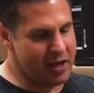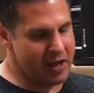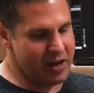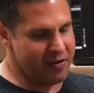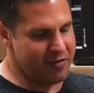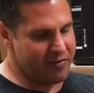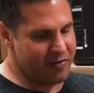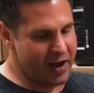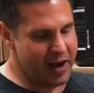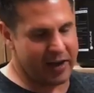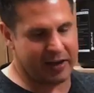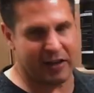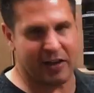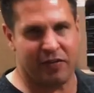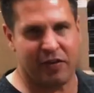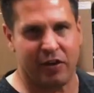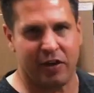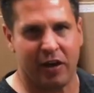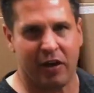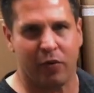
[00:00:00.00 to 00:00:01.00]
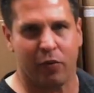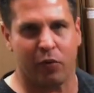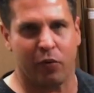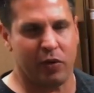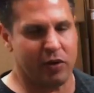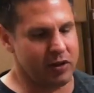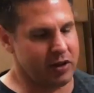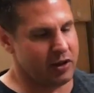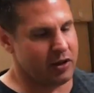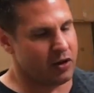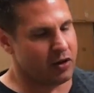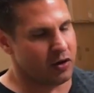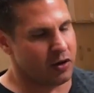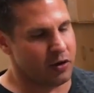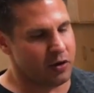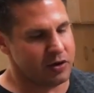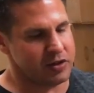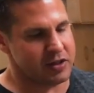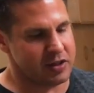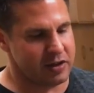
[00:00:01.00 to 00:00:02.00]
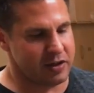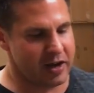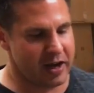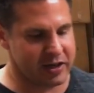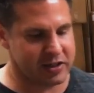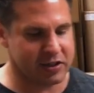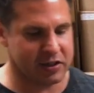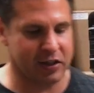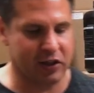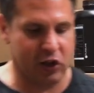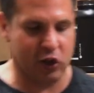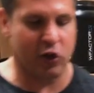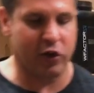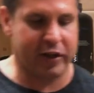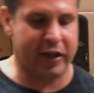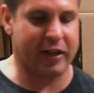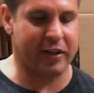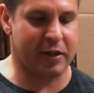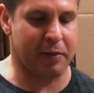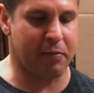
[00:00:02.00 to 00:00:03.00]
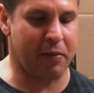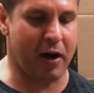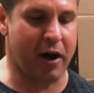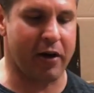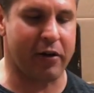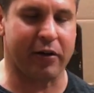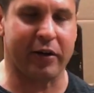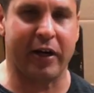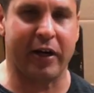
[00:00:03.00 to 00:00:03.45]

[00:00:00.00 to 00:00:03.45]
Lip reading: And in fact, if you get really close and you actually look at the bottle